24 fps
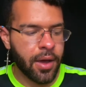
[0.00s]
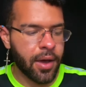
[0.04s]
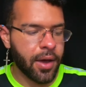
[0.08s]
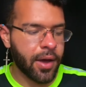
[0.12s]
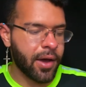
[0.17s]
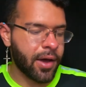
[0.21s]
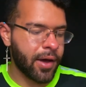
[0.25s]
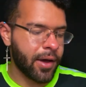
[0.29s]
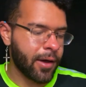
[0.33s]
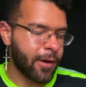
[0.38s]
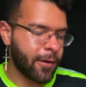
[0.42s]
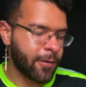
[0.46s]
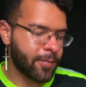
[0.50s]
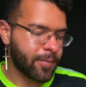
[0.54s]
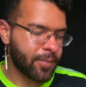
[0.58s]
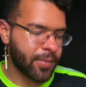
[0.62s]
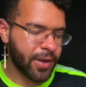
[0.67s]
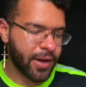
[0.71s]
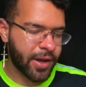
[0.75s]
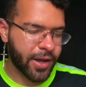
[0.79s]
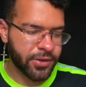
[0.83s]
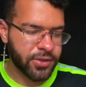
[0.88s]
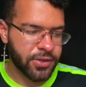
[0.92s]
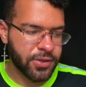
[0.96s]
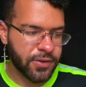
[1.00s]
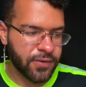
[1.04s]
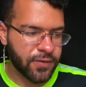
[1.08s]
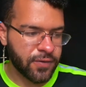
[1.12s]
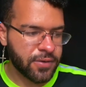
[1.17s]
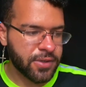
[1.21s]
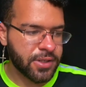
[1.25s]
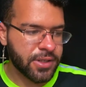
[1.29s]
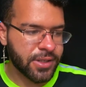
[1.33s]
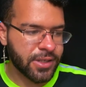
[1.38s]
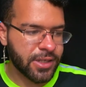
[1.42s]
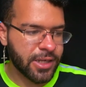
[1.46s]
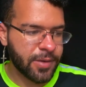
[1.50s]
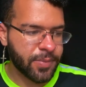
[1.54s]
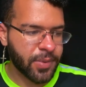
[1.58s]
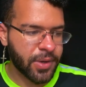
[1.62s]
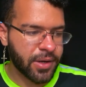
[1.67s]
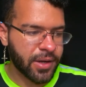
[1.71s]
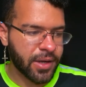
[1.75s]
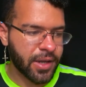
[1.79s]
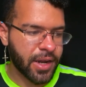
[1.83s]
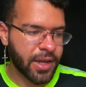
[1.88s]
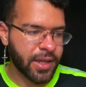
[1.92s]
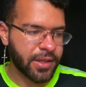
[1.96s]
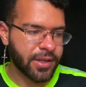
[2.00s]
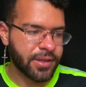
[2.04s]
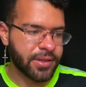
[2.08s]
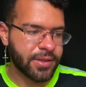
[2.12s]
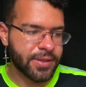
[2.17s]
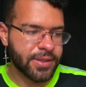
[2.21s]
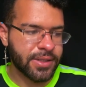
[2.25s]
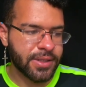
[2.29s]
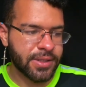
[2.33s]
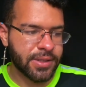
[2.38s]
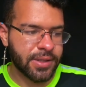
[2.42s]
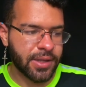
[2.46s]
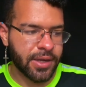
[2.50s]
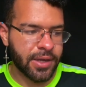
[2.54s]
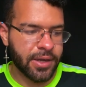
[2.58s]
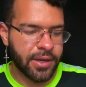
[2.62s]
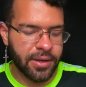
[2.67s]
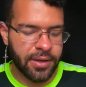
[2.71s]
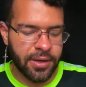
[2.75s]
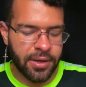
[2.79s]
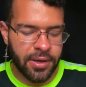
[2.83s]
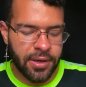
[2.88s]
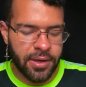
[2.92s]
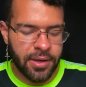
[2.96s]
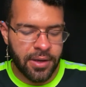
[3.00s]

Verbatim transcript: Um, but I do just keep on getting like this slight